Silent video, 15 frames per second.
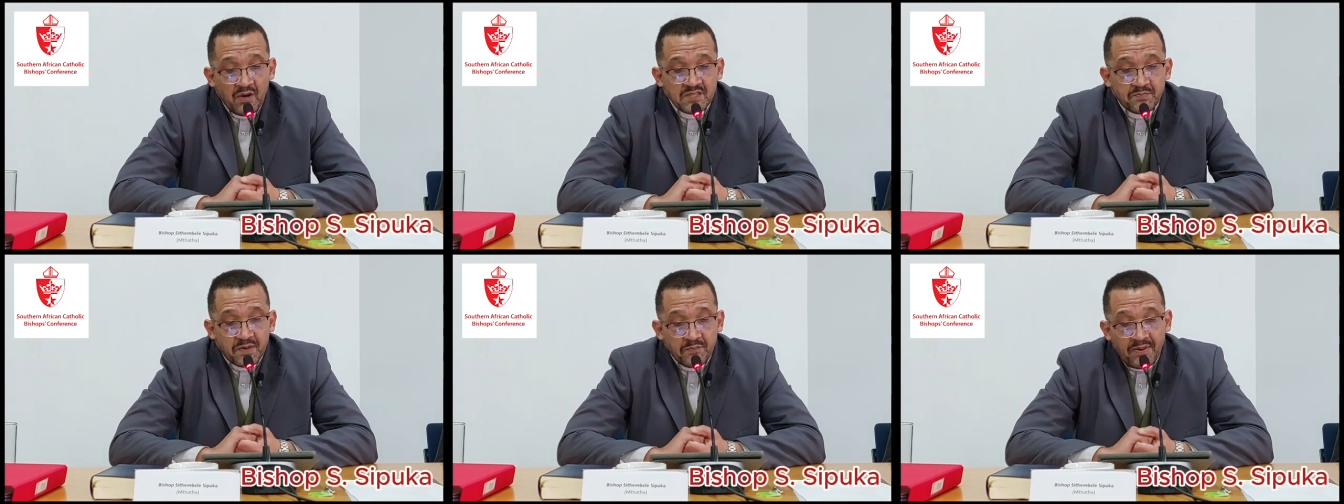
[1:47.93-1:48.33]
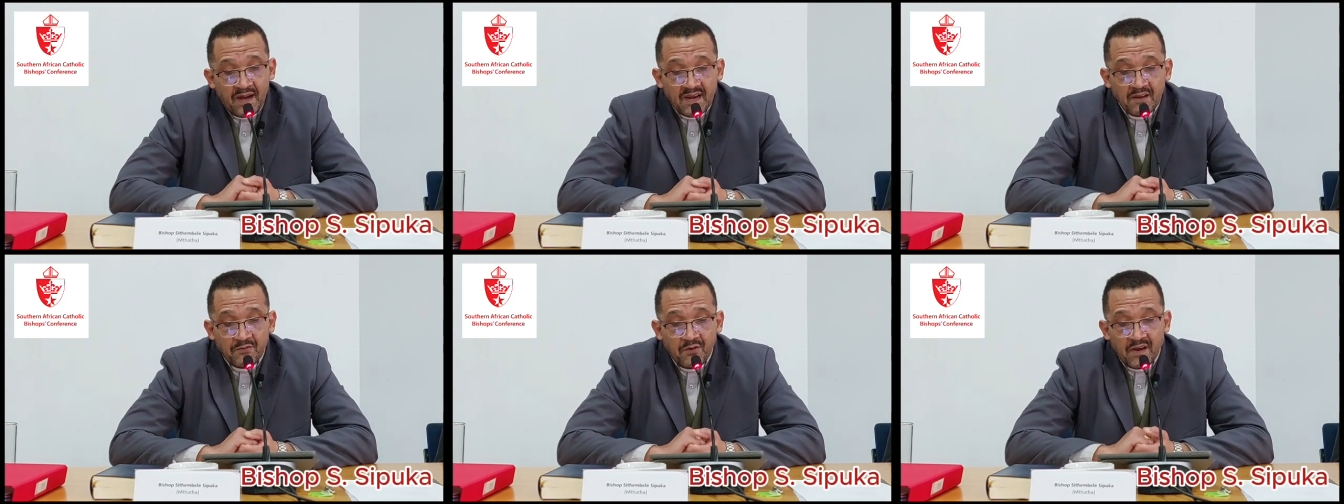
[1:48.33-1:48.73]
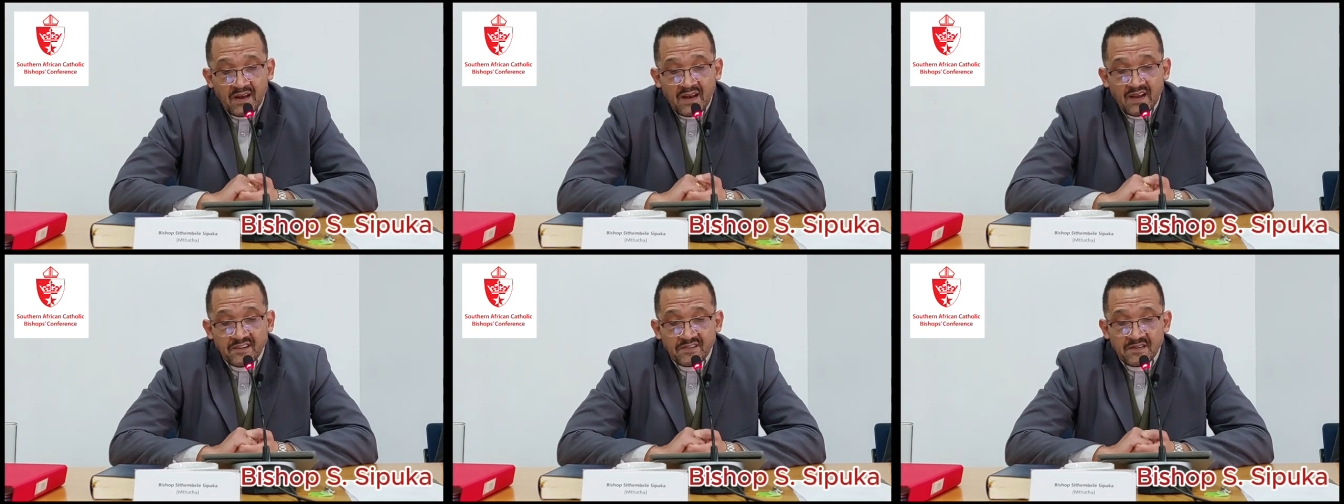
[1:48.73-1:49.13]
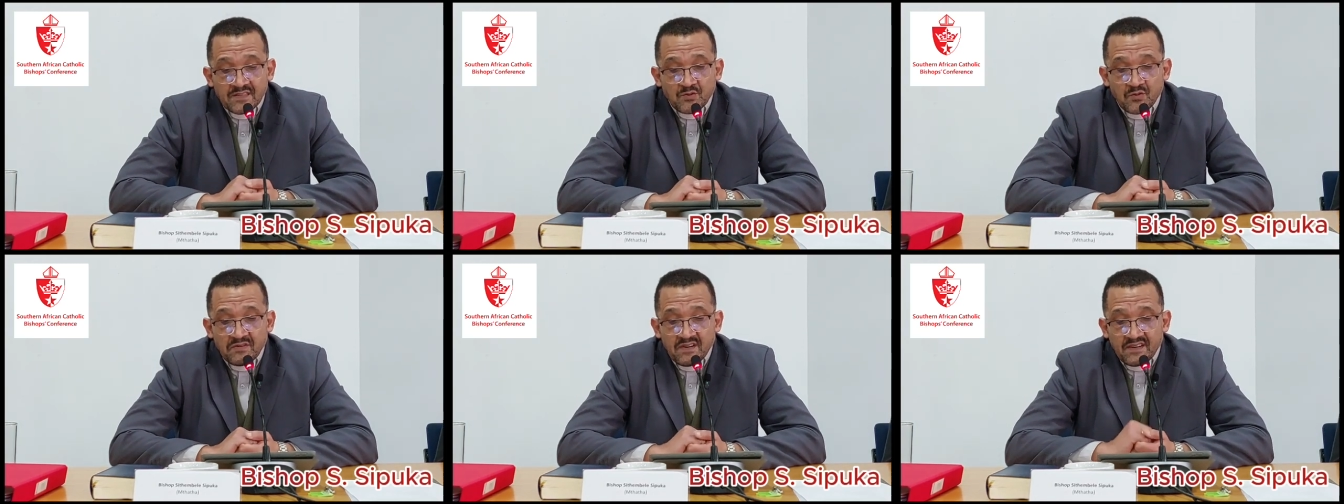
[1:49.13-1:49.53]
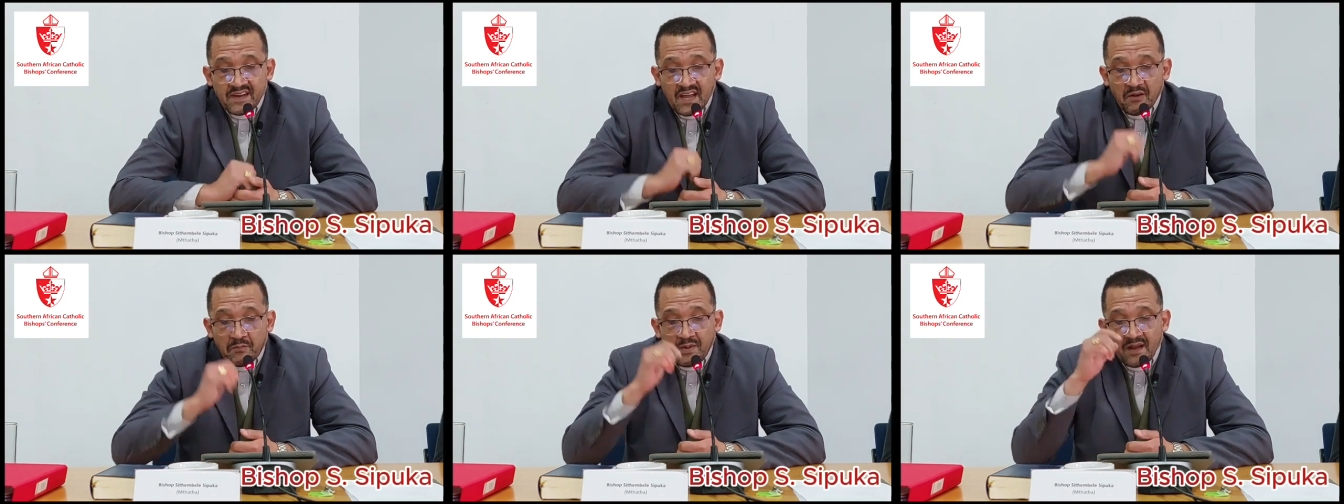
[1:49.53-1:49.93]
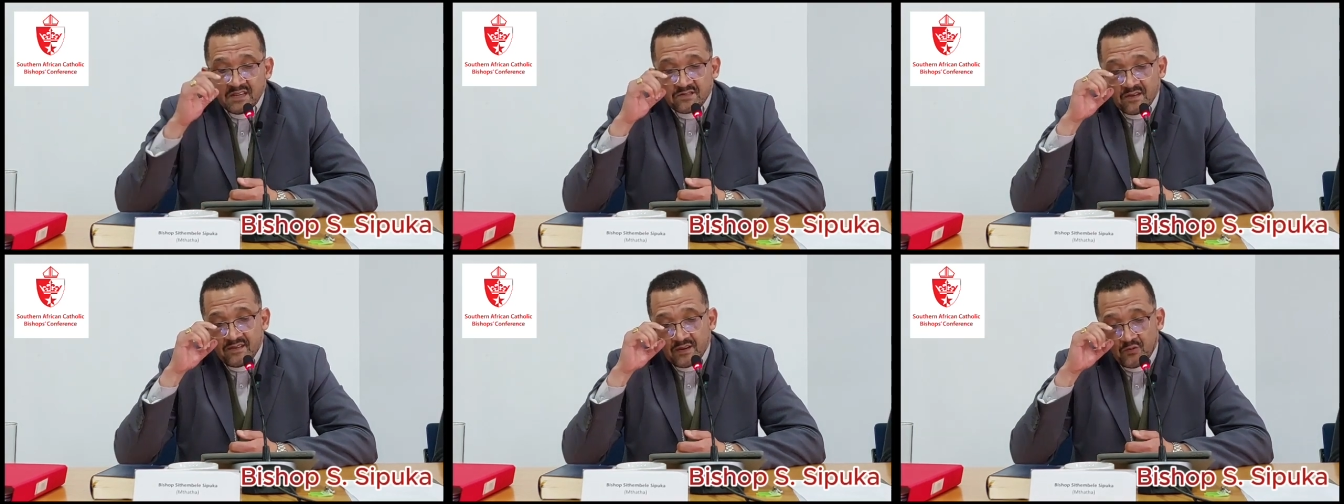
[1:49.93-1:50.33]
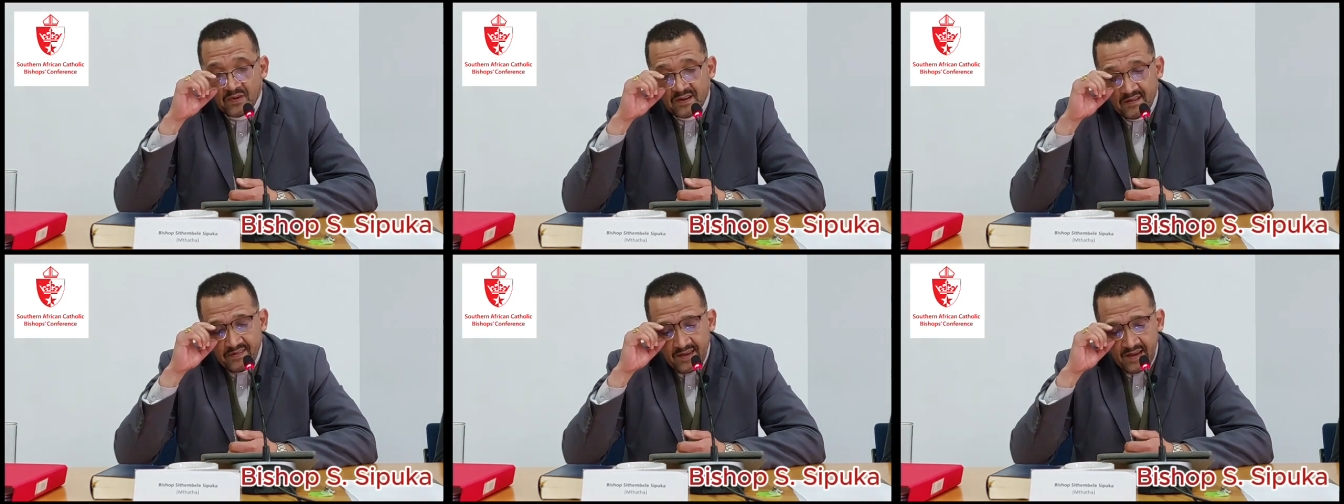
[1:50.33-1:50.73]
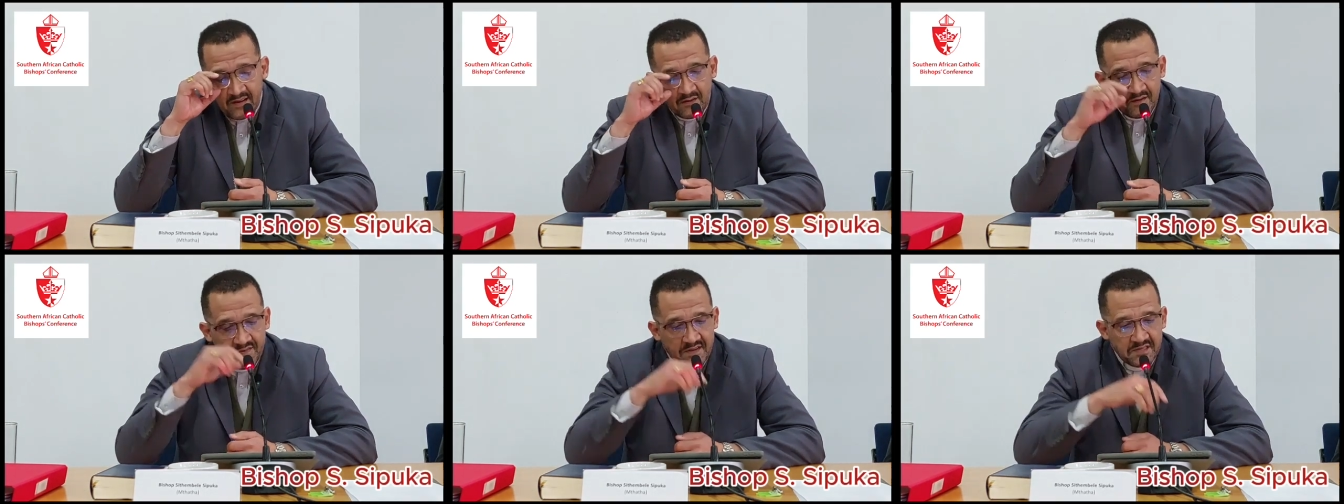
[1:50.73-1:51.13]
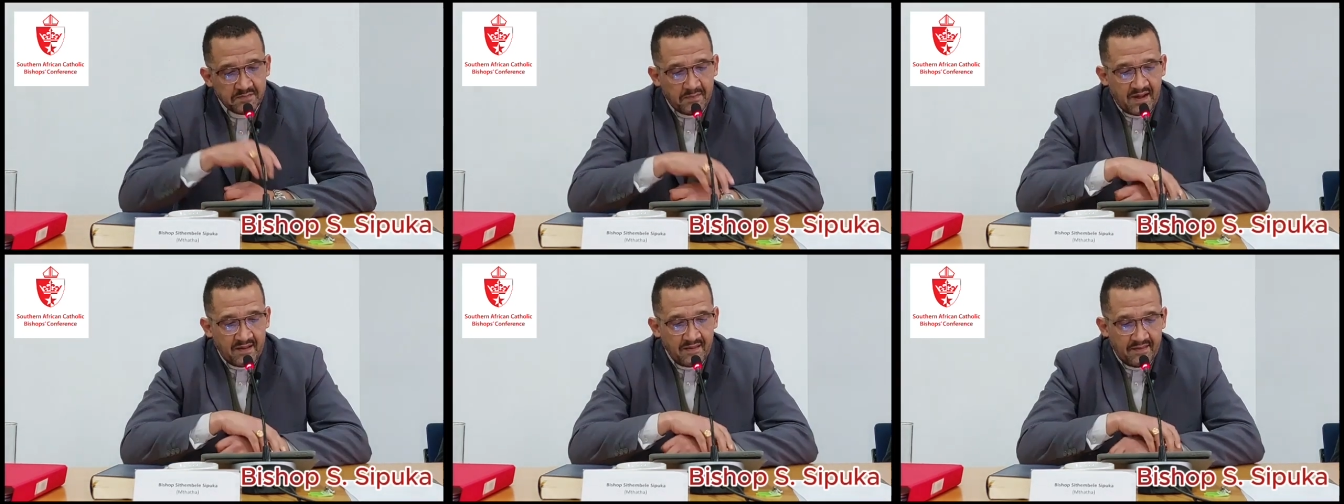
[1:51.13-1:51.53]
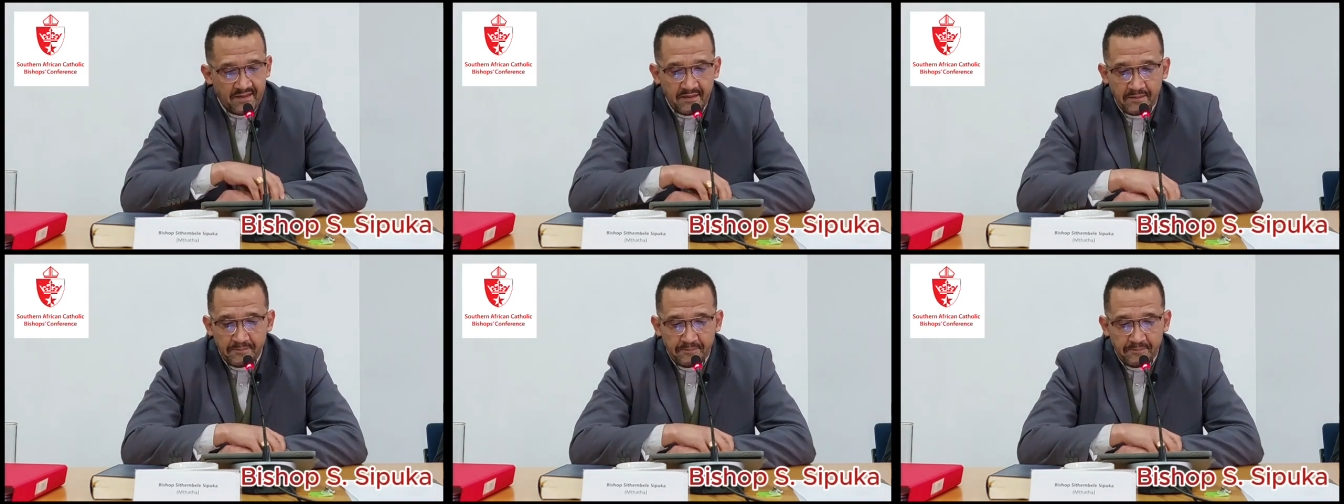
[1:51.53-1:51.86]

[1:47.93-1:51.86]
is preparing for elections which will take place on the 23rd of this month.